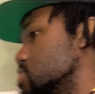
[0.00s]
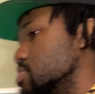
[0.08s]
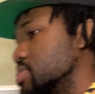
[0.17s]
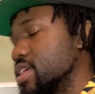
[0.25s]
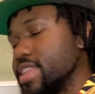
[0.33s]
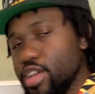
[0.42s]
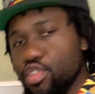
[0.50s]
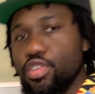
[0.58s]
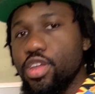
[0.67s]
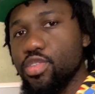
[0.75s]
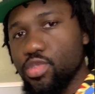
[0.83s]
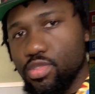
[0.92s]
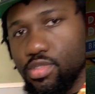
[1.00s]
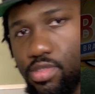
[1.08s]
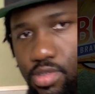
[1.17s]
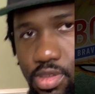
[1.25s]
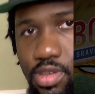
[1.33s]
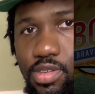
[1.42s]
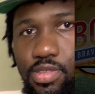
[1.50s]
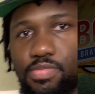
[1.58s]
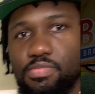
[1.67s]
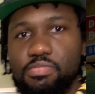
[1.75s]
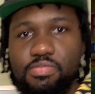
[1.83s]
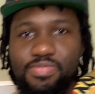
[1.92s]
would be like Kratos.
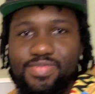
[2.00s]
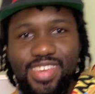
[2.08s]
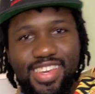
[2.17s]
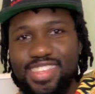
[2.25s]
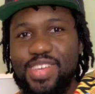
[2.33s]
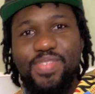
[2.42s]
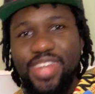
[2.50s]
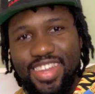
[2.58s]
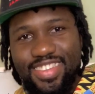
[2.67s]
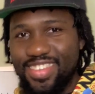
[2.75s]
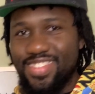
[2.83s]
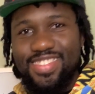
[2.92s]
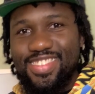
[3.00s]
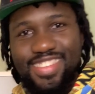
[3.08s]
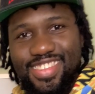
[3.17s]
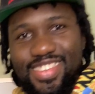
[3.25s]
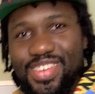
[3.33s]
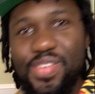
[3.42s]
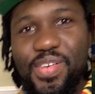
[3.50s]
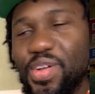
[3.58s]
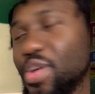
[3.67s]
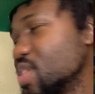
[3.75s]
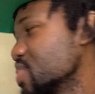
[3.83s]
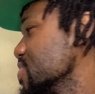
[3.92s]
Someone that's just going
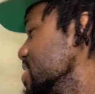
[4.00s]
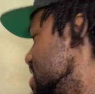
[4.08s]
off.